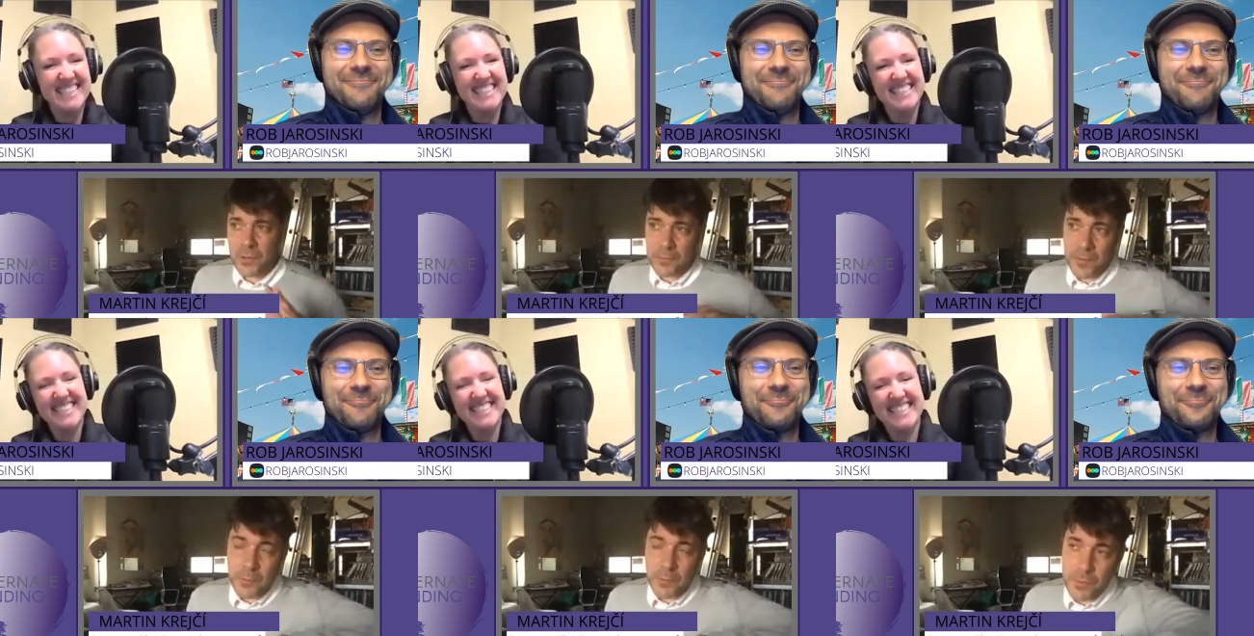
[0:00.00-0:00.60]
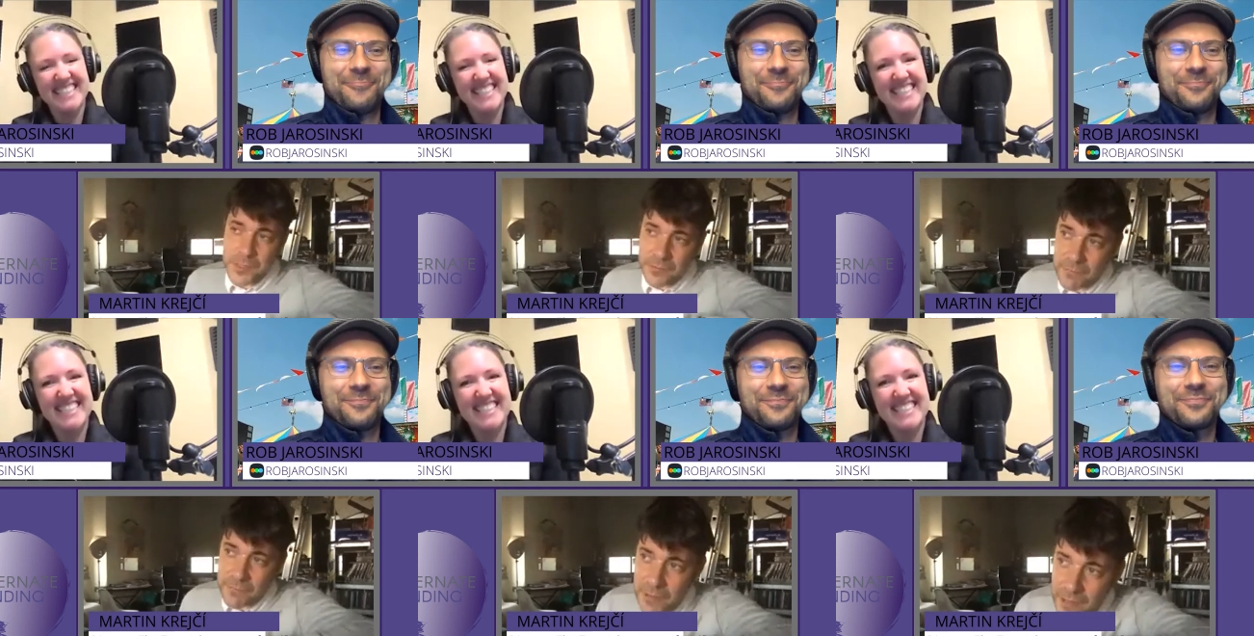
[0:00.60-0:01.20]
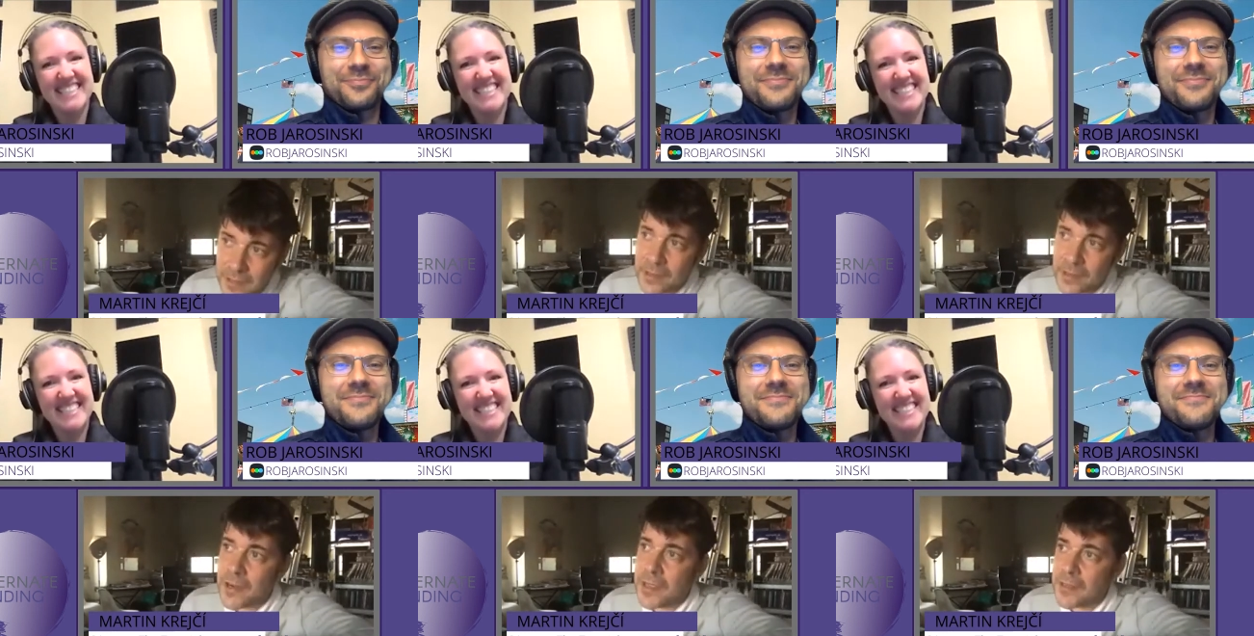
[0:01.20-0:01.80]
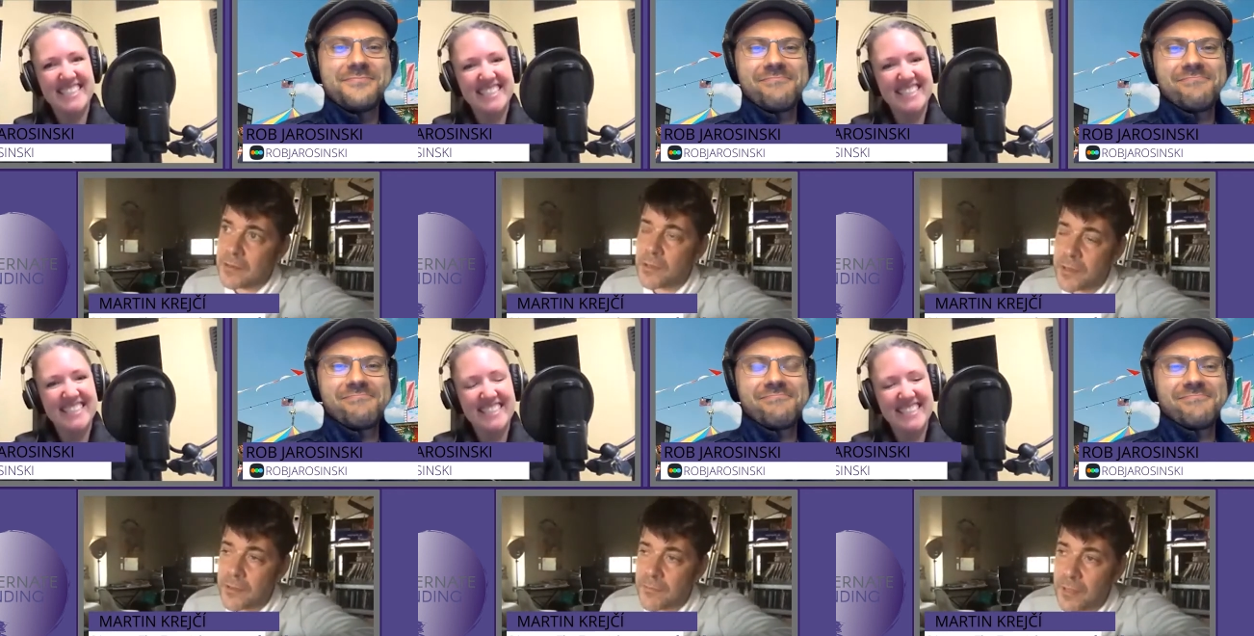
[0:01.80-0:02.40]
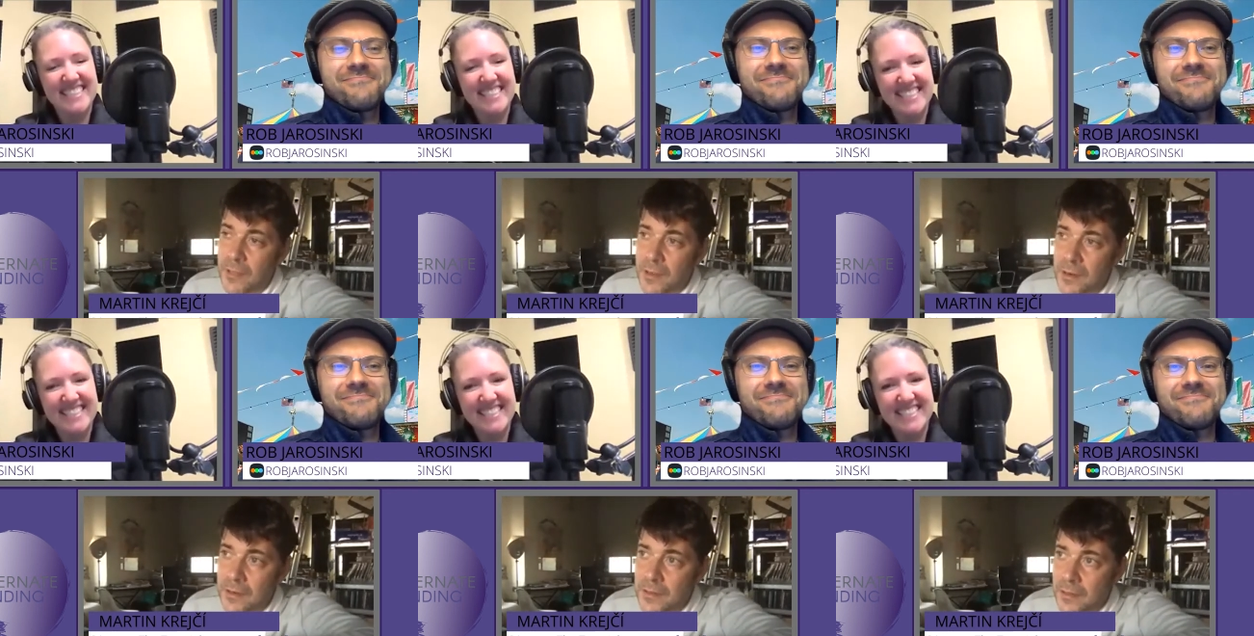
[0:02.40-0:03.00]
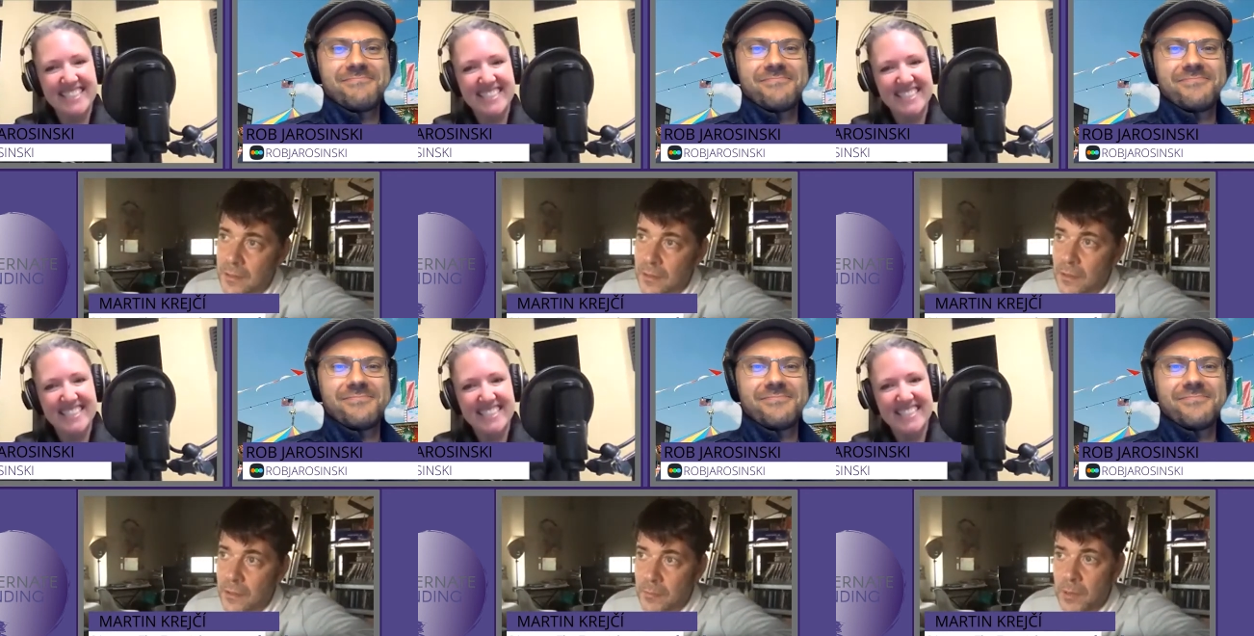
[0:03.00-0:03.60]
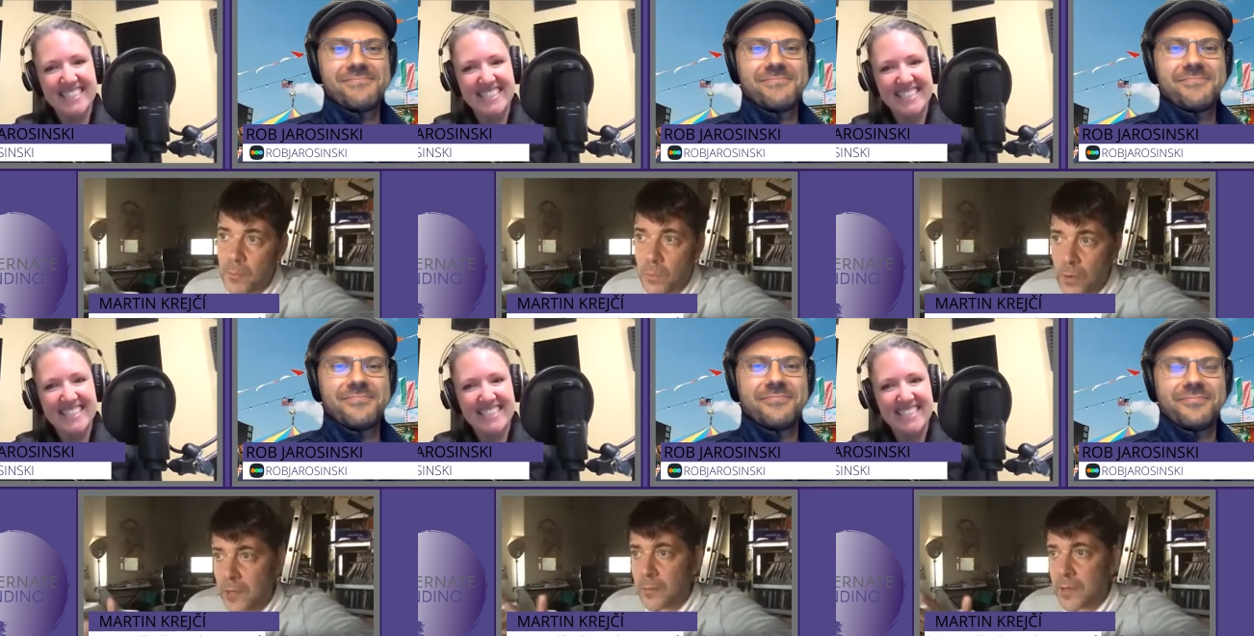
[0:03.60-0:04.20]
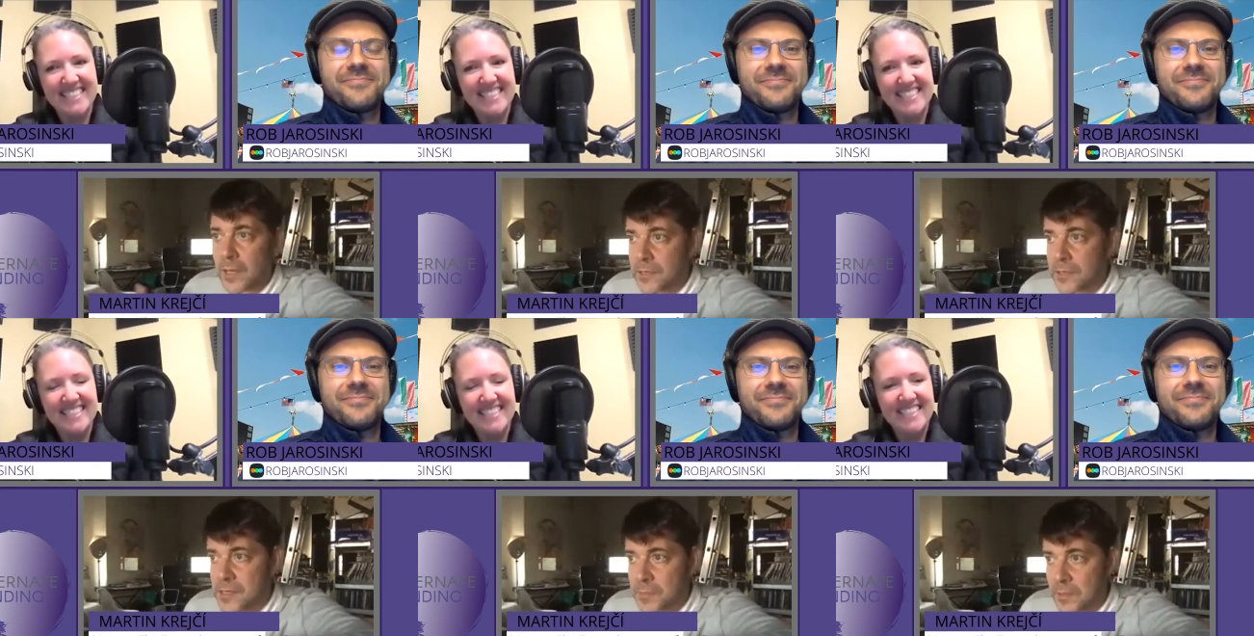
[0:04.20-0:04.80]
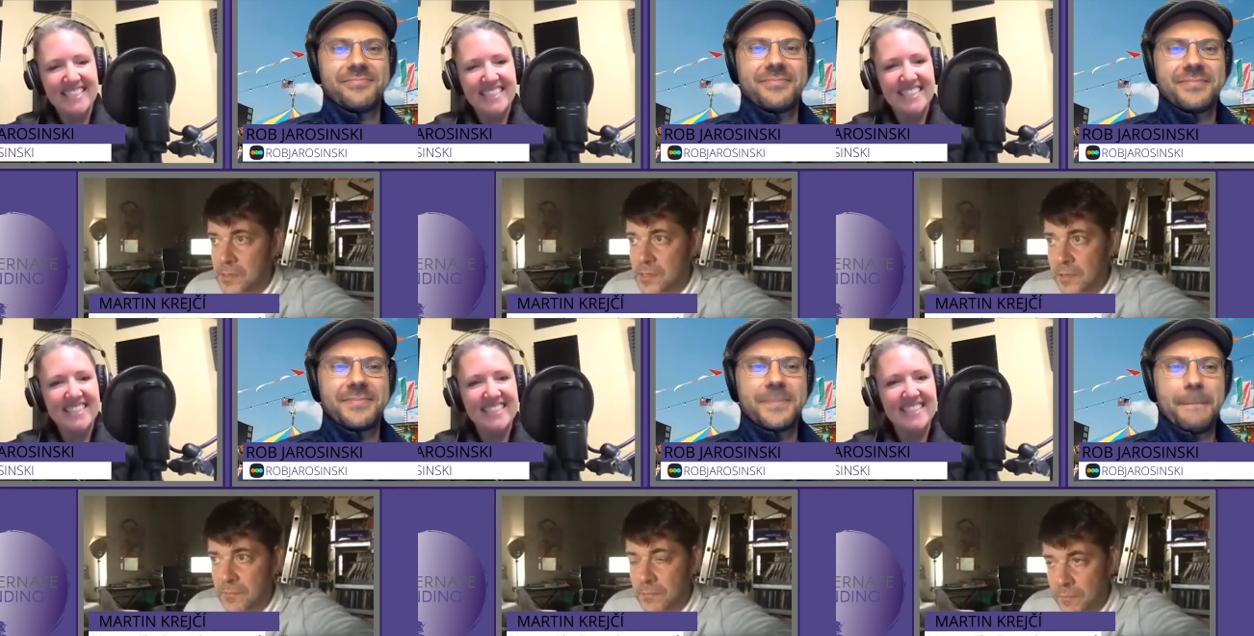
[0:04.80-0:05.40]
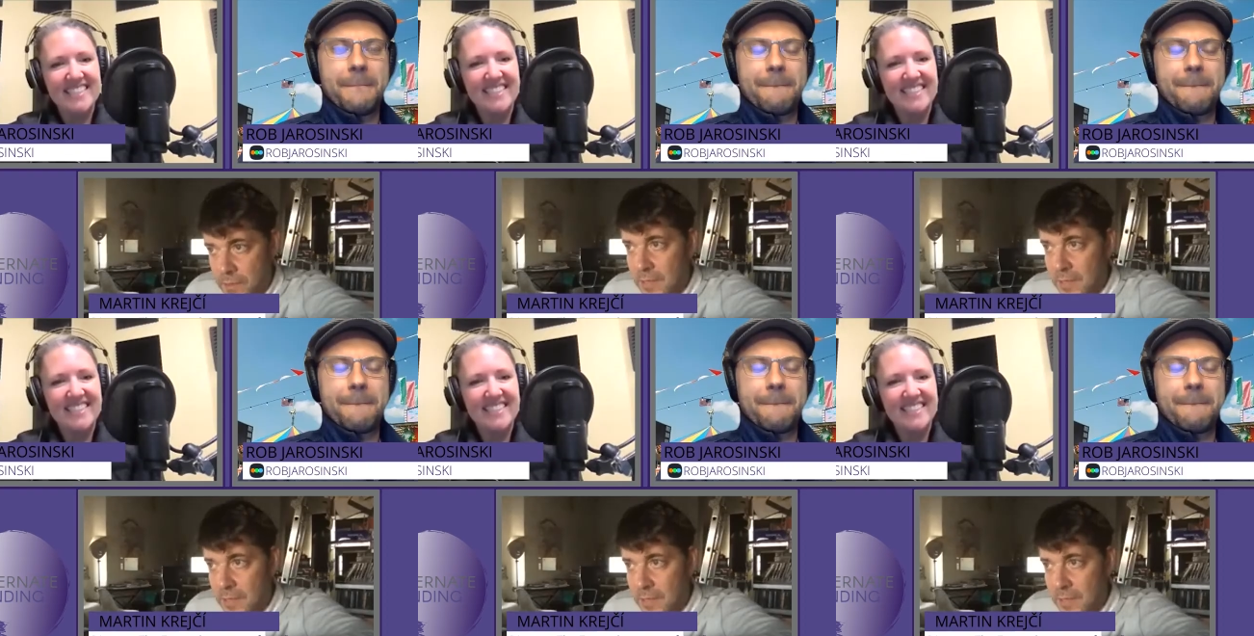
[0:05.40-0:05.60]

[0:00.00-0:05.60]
Speaker 1: him, what what was really great and what I've learned a lot about working with actors because he